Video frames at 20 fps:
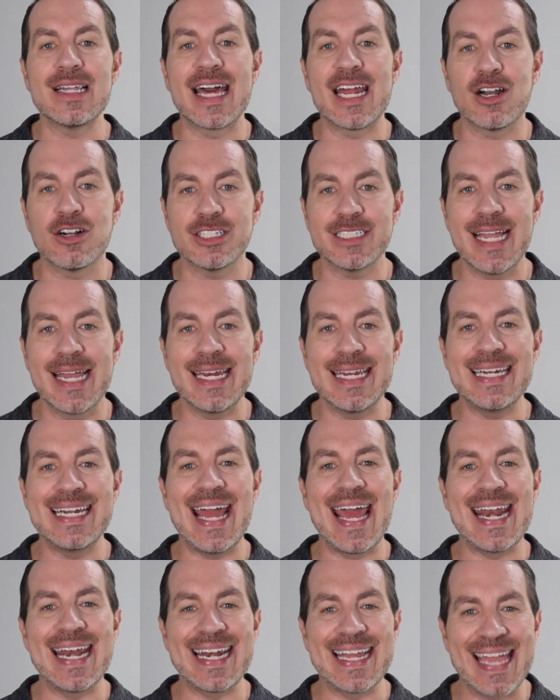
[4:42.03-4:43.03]
entertaining
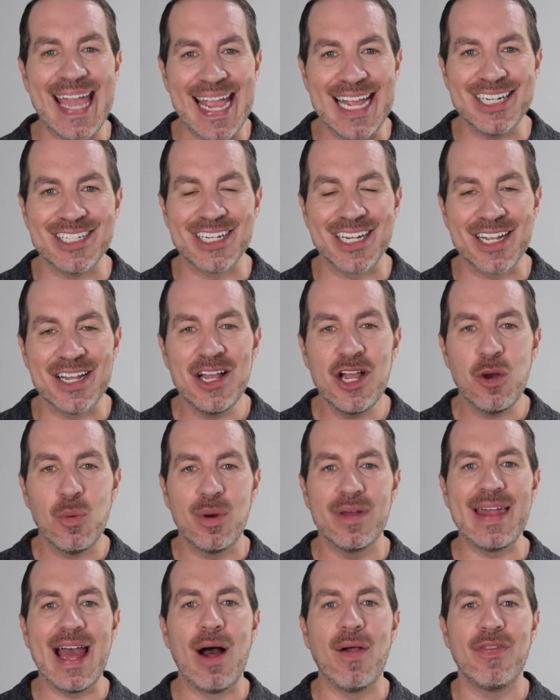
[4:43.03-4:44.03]
and engaging
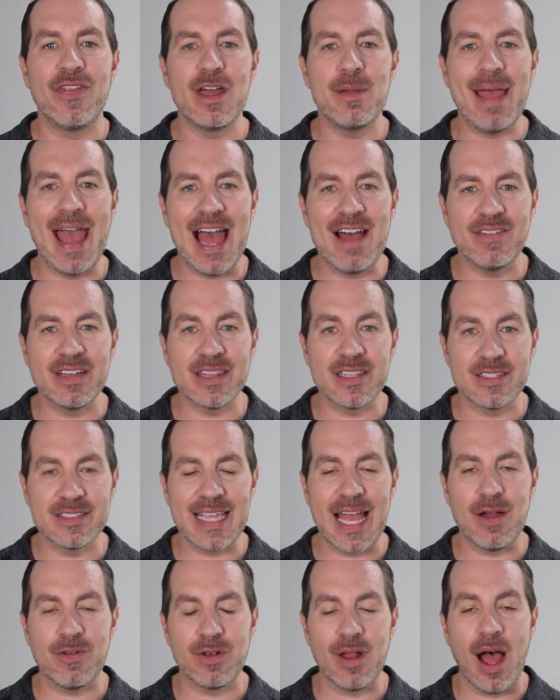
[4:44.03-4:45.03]
without them having the
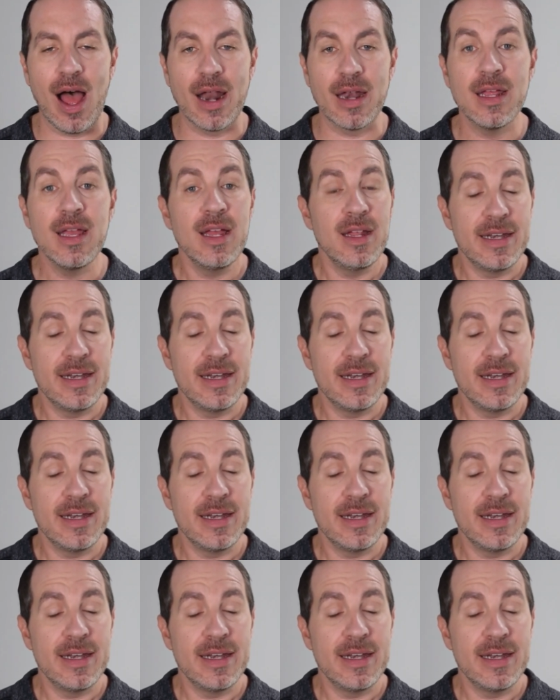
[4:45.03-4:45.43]
sound on.